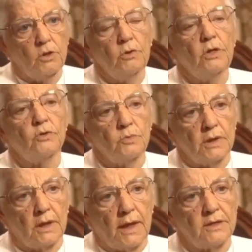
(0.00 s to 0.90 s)
You need to
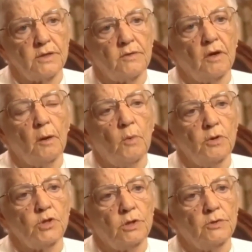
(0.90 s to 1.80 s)
realize that there are
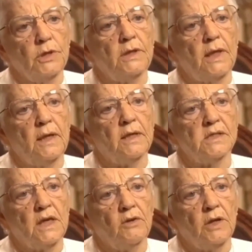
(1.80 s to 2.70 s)
more children
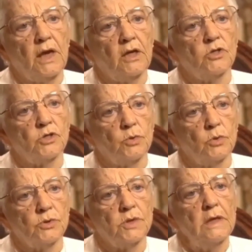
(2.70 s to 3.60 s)
attending segregated
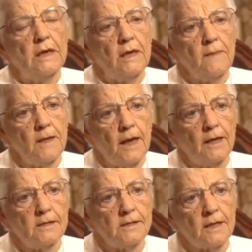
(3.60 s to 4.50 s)
schools in the
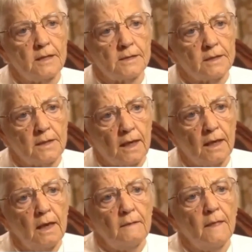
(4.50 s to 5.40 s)
United States
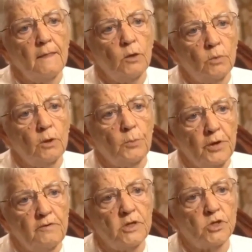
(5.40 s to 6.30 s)
today than there were
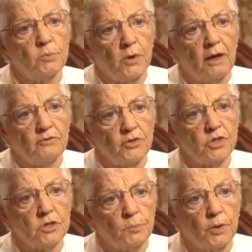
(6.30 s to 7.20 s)
previous to Brown
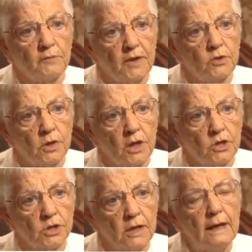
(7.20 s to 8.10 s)
versus Board of
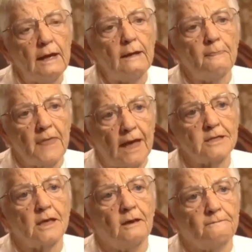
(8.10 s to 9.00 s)
Education, and
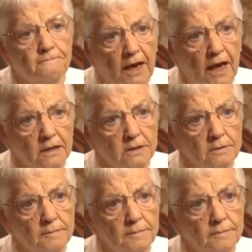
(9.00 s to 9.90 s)
that's a
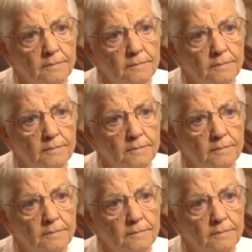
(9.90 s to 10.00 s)
fact.